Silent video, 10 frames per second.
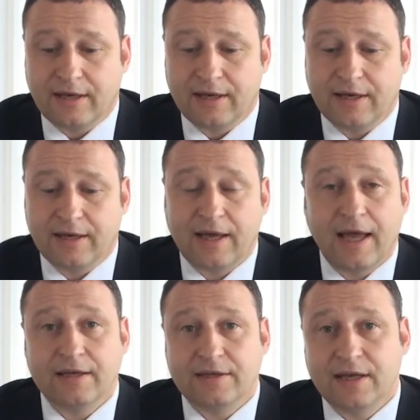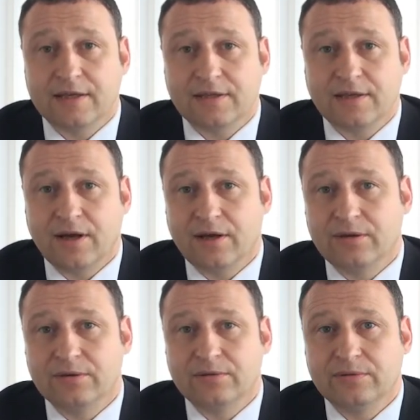8 years
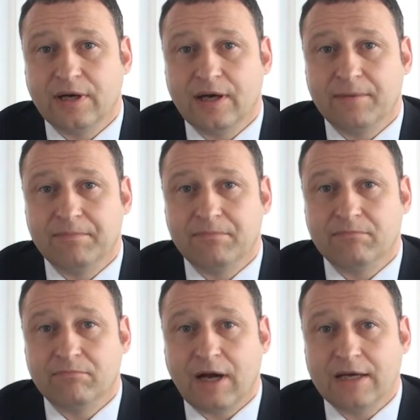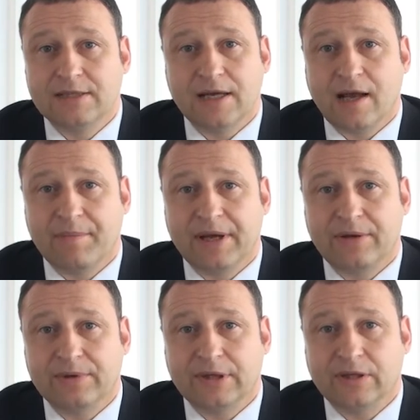ago I set up
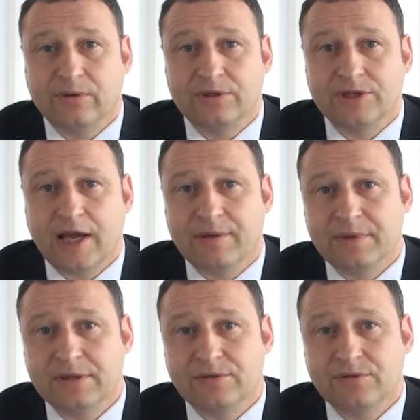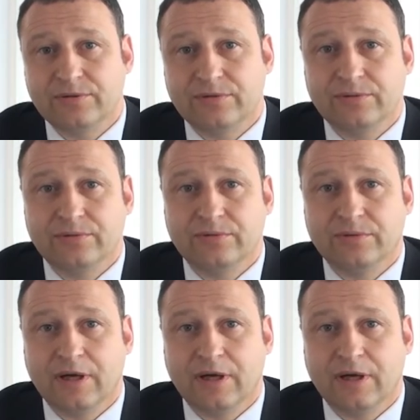Equity Law Chambers to